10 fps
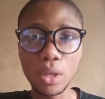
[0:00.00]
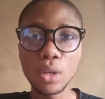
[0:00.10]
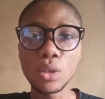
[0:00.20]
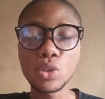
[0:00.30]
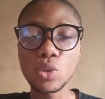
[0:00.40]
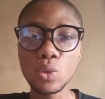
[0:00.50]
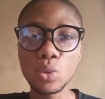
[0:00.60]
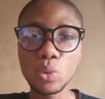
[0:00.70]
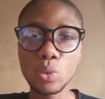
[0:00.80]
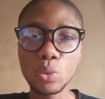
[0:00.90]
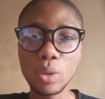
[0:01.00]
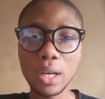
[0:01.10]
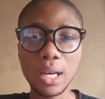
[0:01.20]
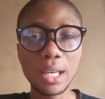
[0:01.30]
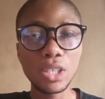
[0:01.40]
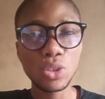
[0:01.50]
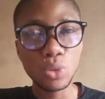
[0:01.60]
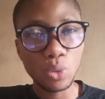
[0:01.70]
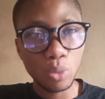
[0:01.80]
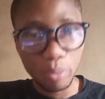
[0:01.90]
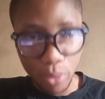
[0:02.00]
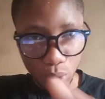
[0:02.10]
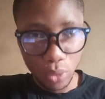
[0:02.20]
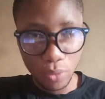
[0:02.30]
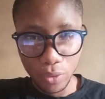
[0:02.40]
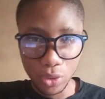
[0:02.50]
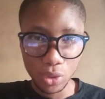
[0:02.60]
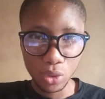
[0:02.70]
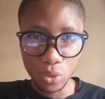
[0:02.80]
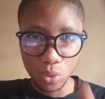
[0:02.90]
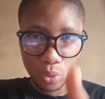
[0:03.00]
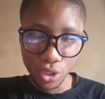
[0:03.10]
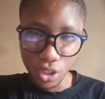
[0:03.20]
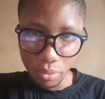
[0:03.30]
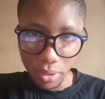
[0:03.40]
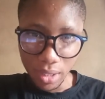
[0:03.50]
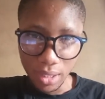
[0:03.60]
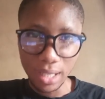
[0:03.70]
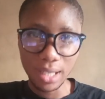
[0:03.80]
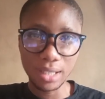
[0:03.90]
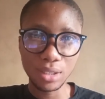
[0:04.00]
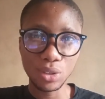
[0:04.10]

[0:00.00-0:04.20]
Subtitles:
So, and both of us, you watching me and